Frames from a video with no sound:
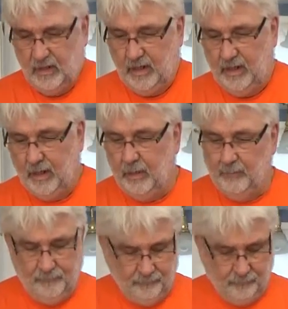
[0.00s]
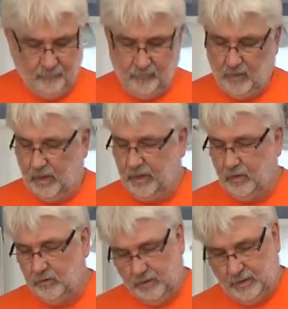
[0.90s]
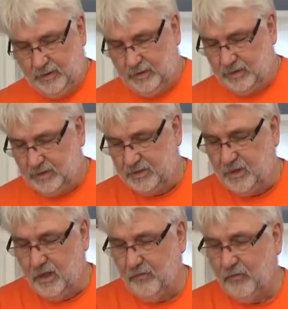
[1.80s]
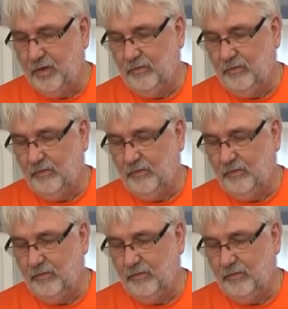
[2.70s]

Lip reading: And I know that this is not for